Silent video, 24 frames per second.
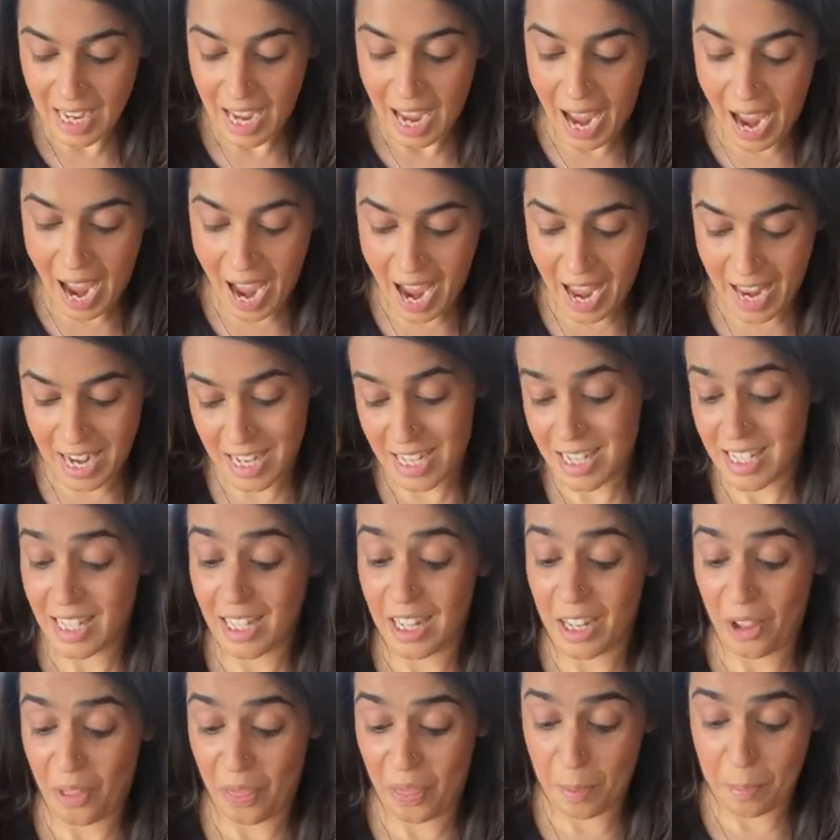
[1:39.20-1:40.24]
and
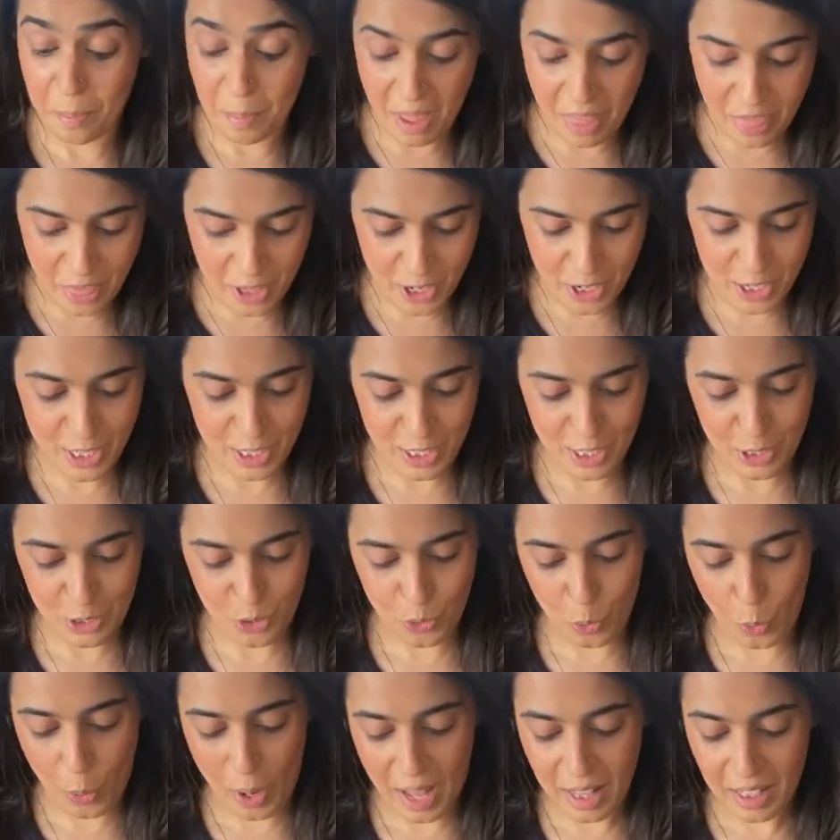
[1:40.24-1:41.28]
the method as
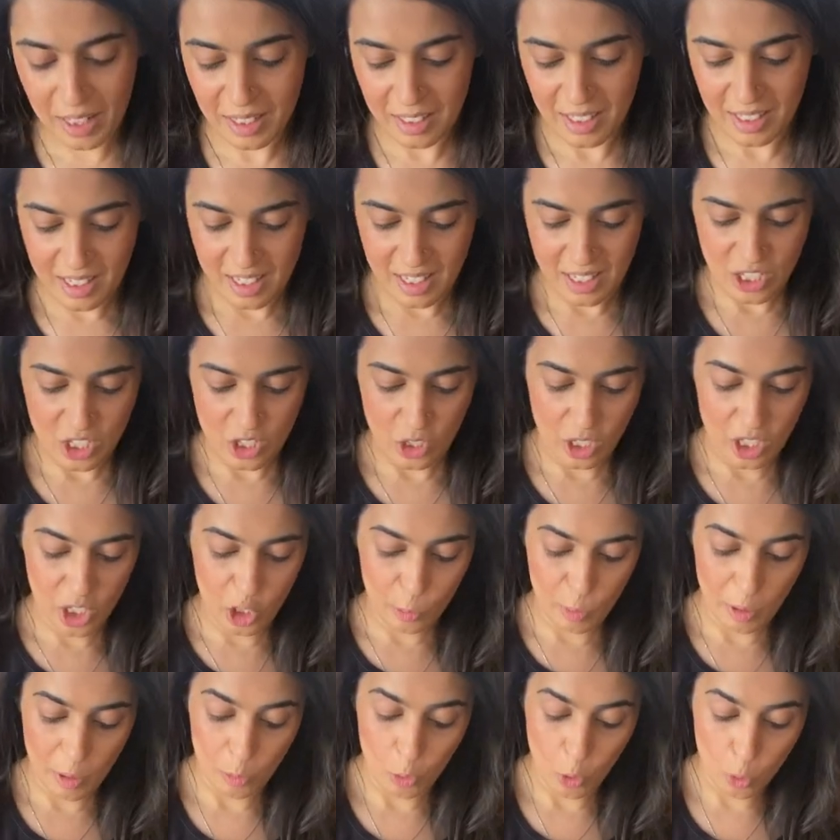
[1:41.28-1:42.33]
well. So a little
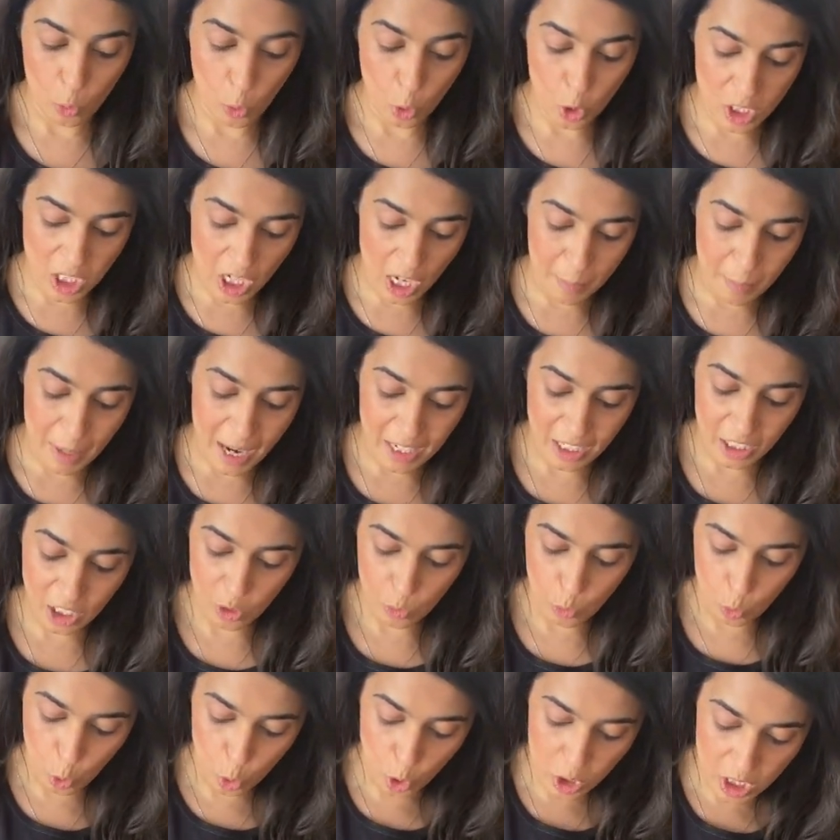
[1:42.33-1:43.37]
bit more water. I'm adding the
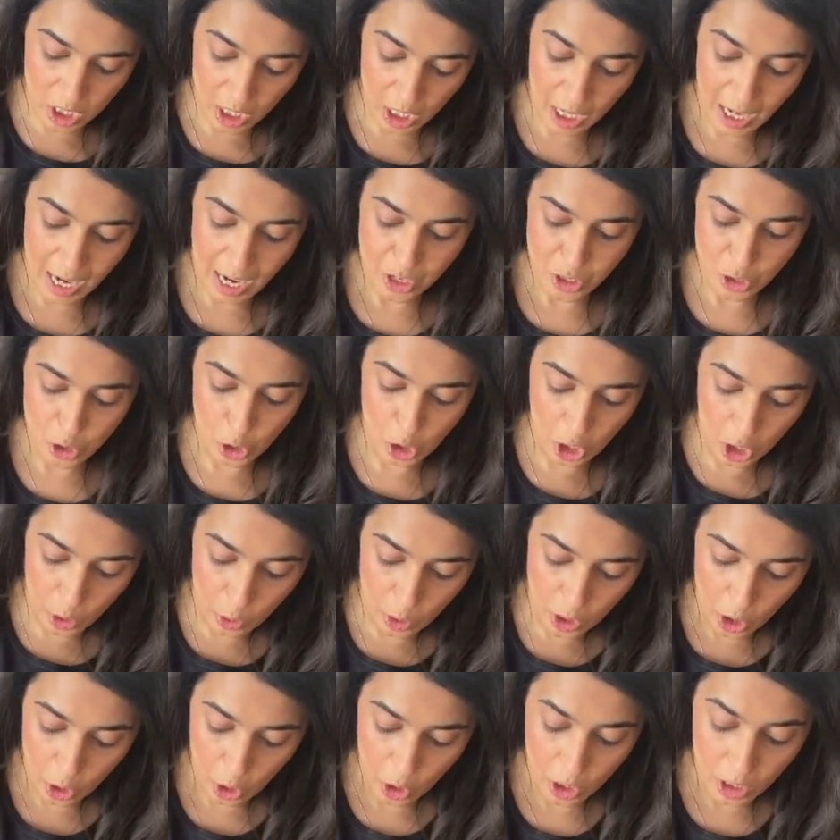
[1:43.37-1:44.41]
water as you go
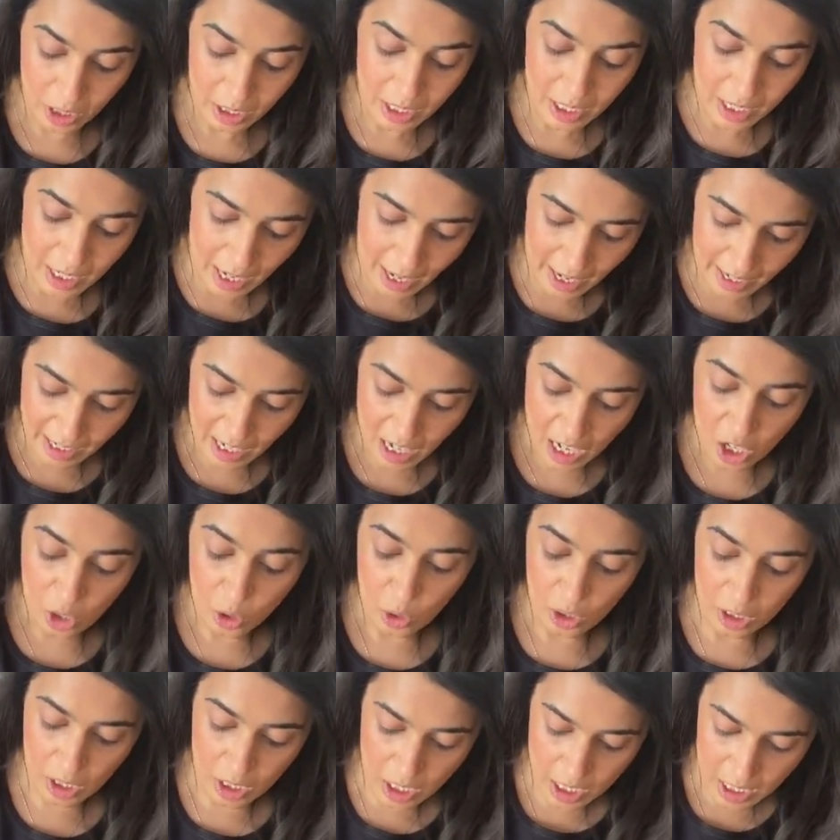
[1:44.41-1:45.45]
along, and now
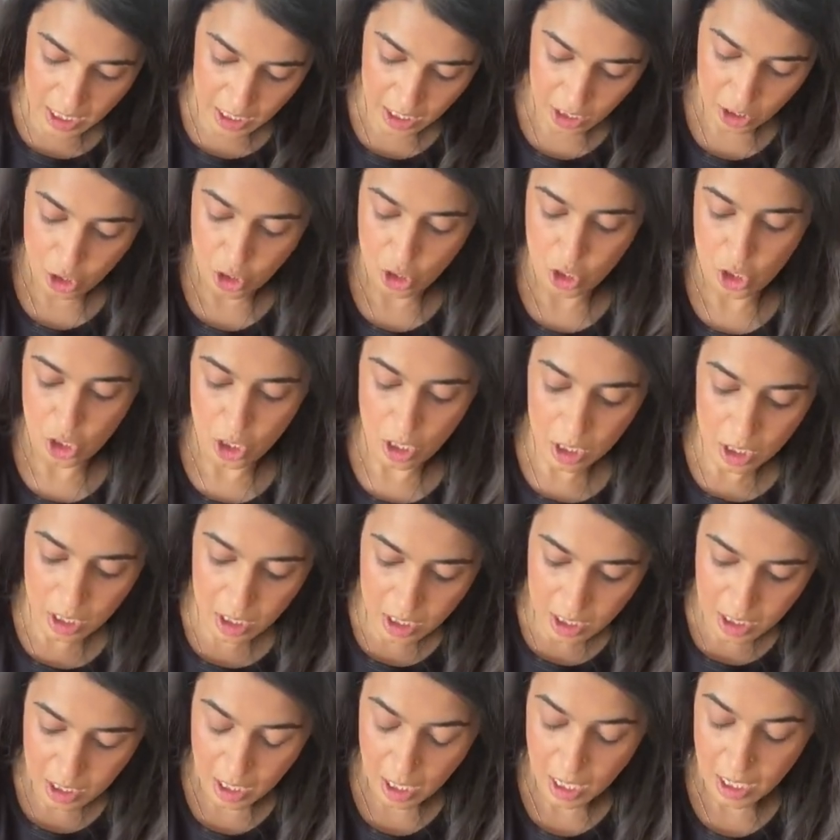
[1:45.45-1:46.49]
it's
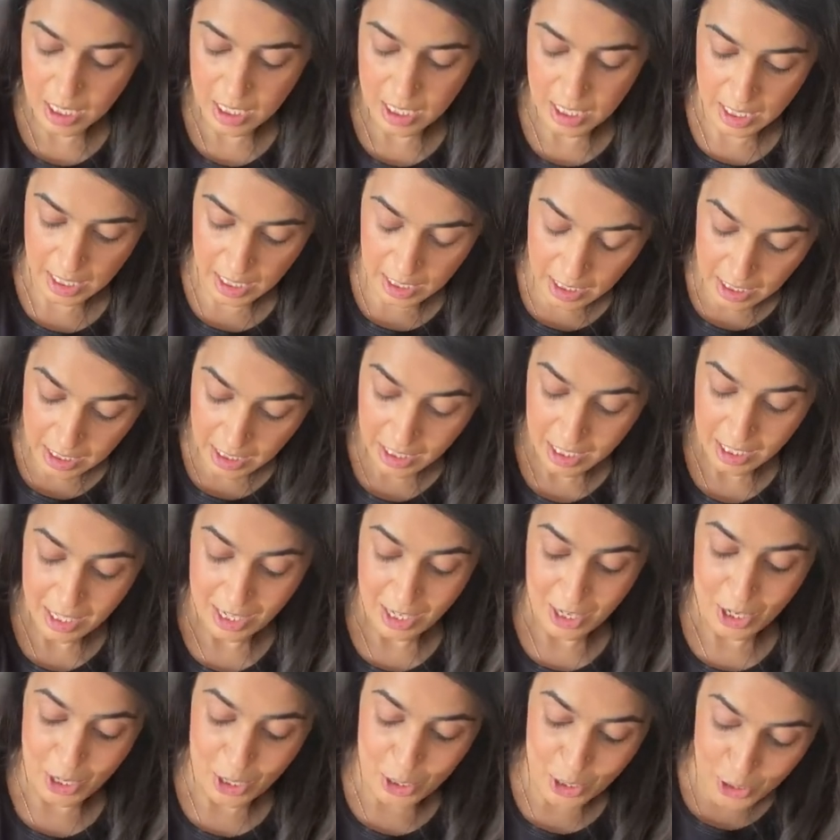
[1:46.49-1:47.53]
just starting
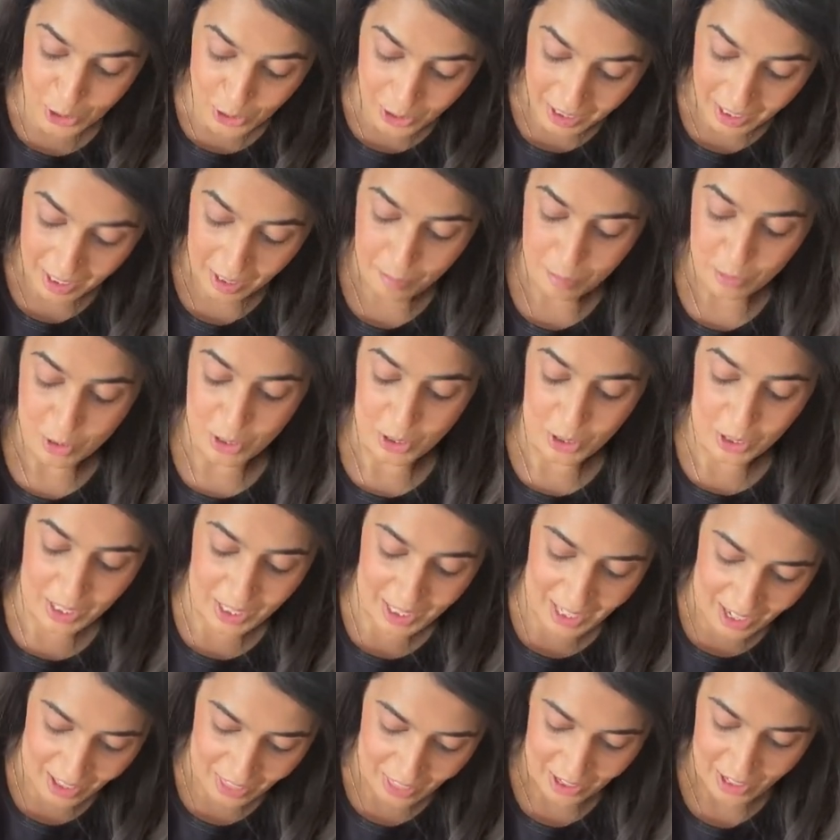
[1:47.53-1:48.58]
to come
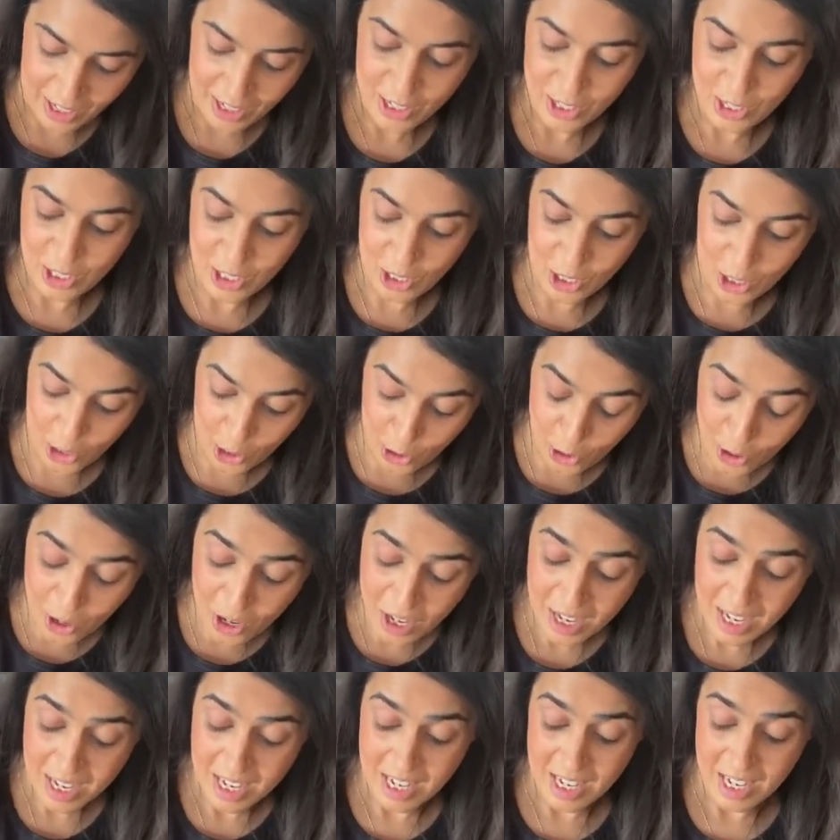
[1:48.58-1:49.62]
together. So
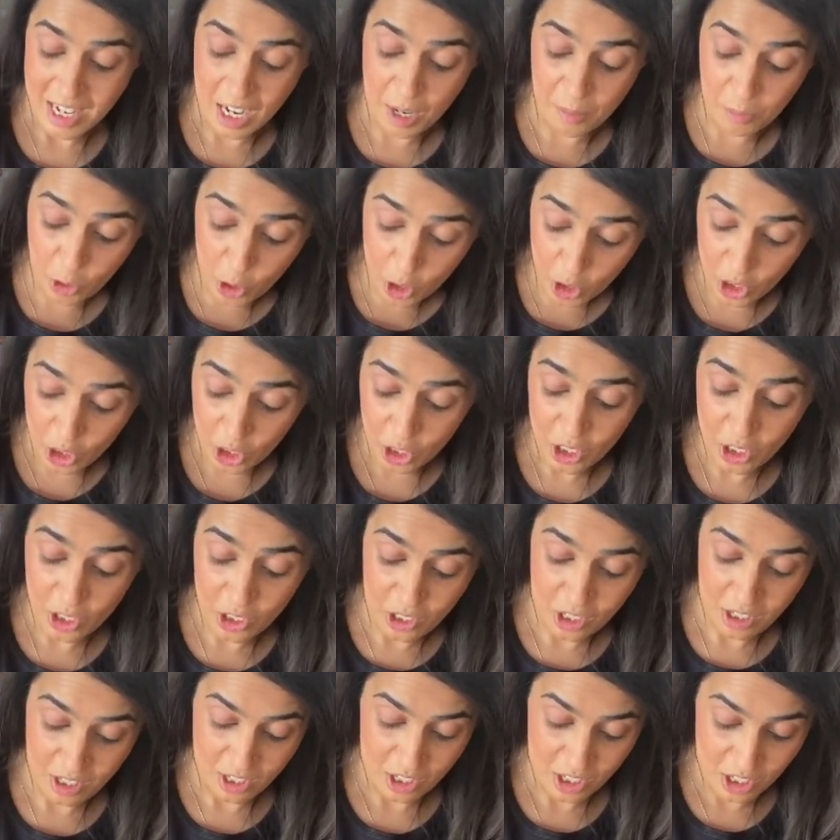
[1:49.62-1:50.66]
I'm gonna
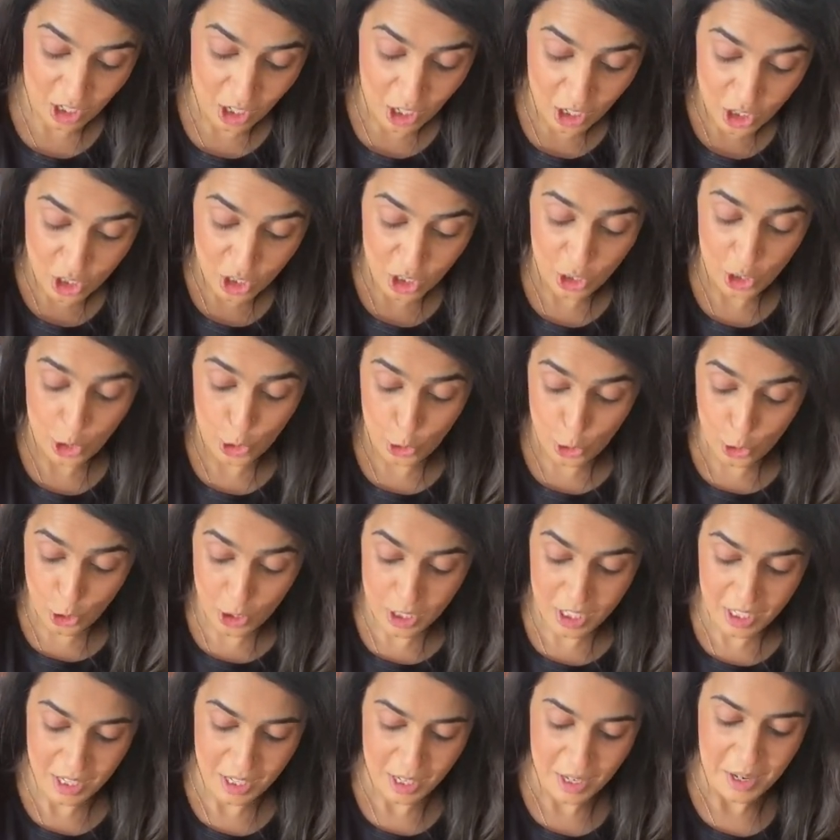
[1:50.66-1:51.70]
start to
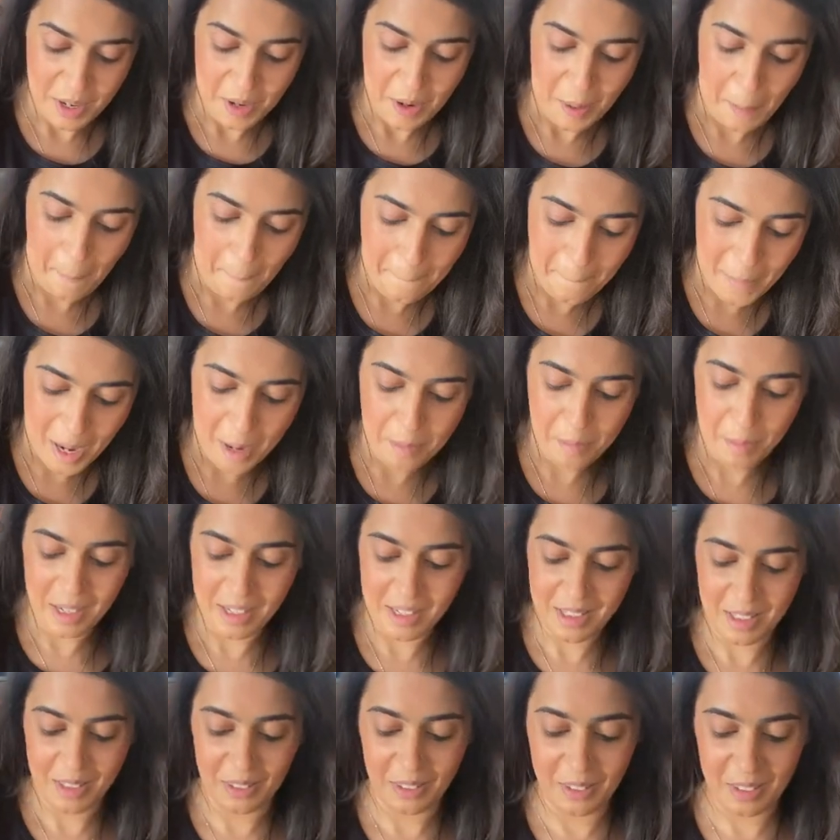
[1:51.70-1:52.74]
use my
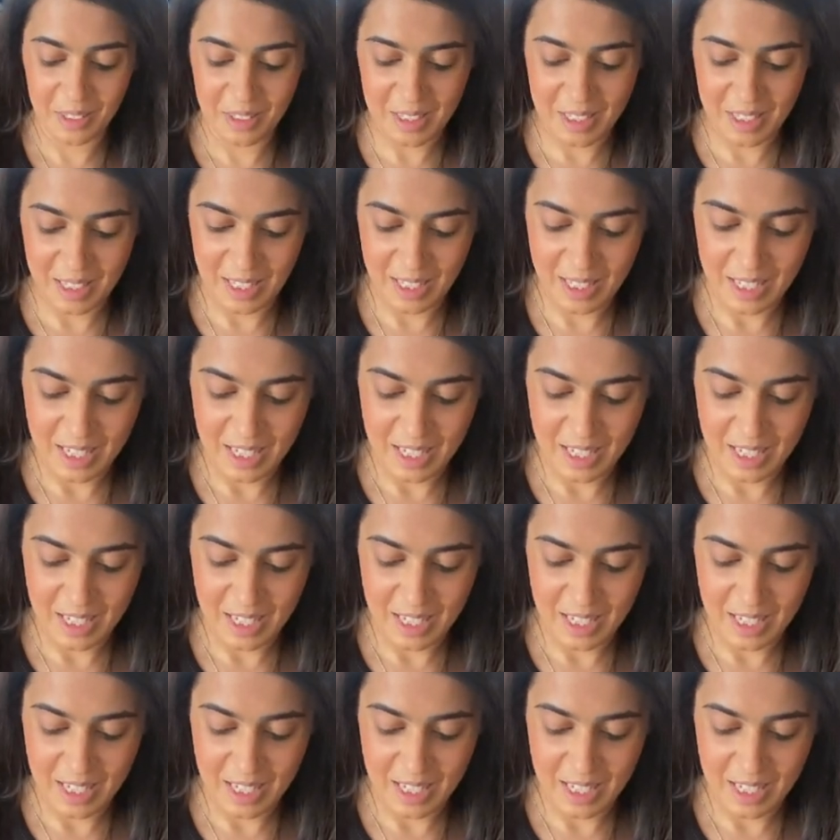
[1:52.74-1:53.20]
muscles,